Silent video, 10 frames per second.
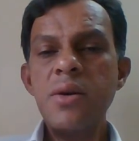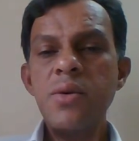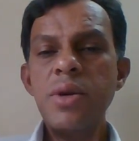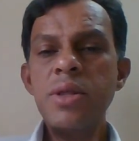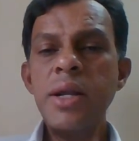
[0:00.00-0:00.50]

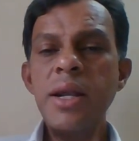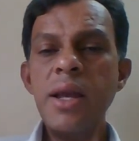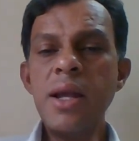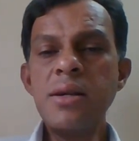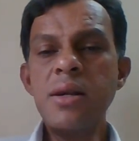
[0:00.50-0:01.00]
with the
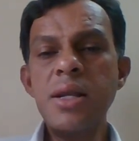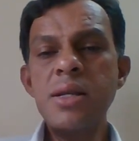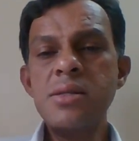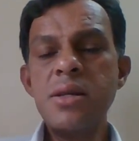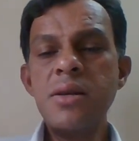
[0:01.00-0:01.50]
Indian
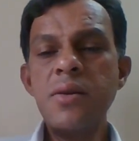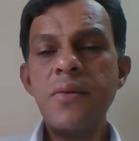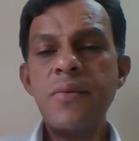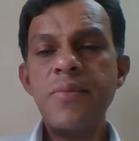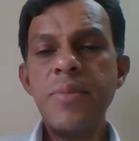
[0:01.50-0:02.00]
condition,
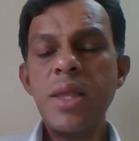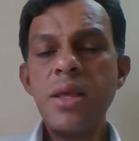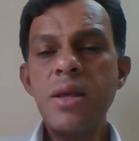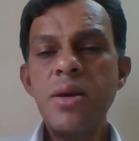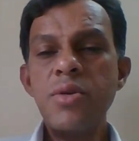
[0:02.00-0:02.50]

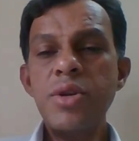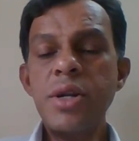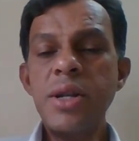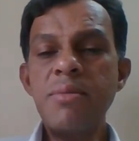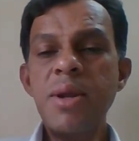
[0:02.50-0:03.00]
with
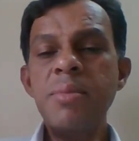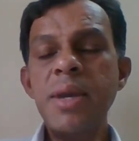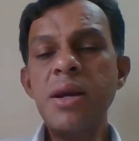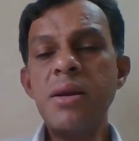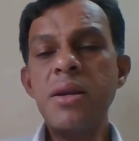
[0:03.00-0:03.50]
the
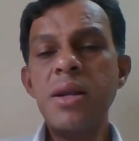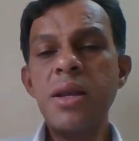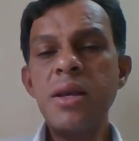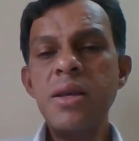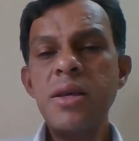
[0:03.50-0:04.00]
developing
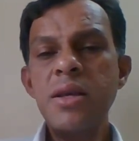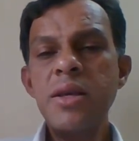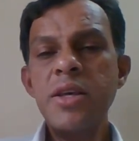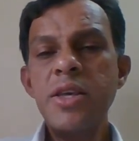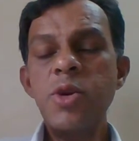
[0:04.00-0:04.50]
country,
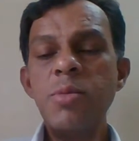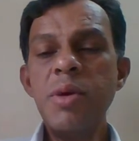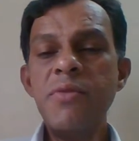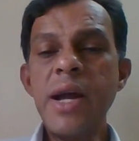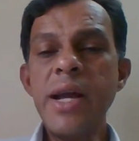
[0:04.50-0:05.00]
you
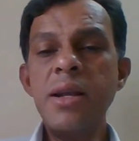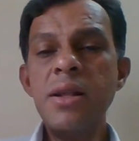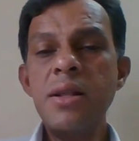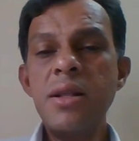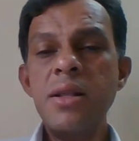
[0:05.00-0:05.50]
may
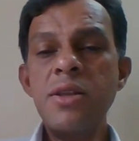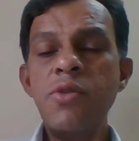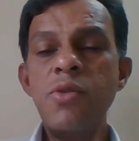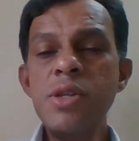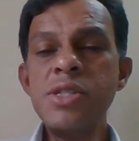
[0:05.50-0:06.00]
find the
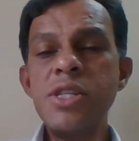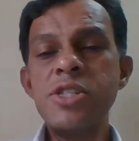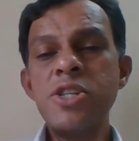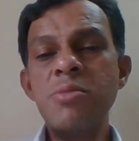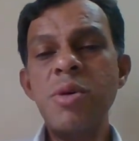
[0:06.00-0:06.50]
whole
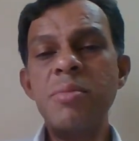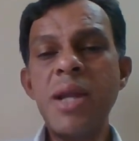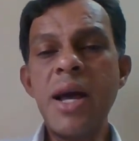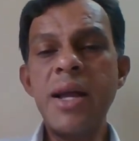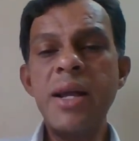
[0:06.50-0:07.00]
system of
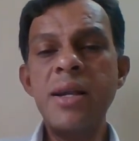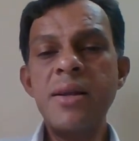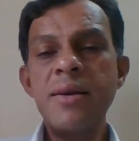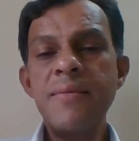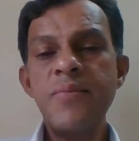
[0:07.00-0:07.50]
diet,
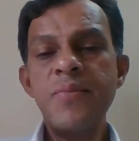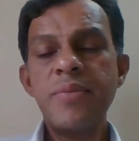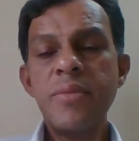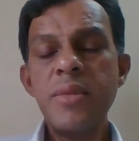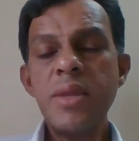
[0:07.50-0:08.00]

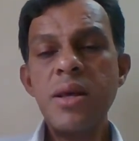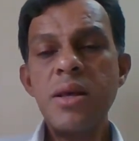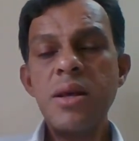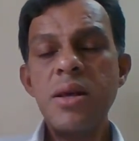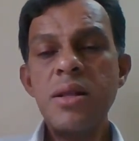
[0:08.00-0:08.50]

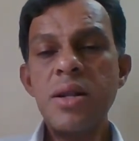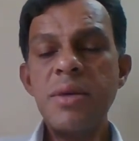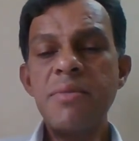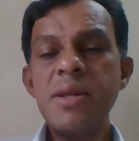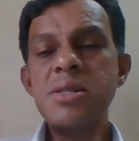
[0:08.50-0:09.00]
the
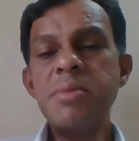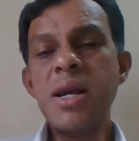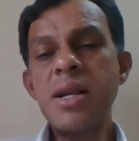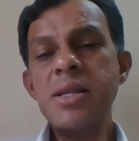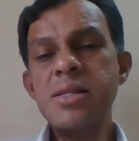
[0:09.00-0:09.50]
defense
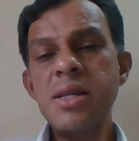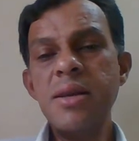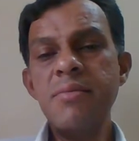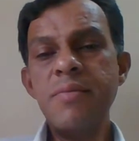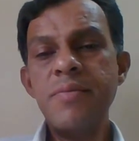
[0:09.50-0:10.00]

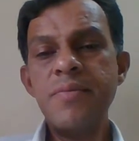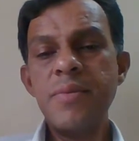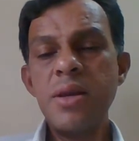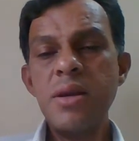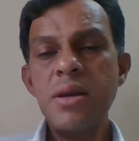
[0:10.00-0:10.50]
mechanism,
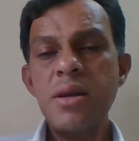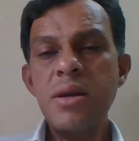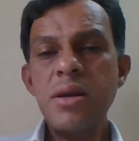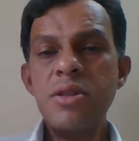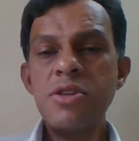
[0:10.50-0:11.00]

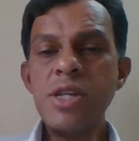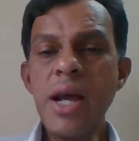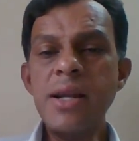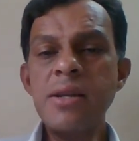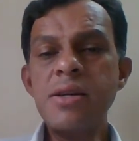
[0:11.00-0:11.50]
the
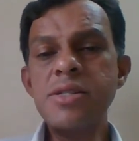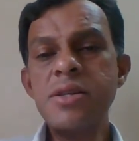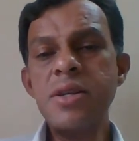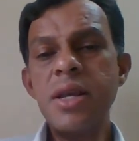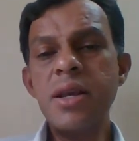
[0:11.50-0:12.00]
child
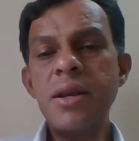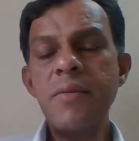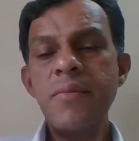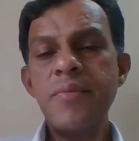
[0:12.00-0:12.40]
nurturing,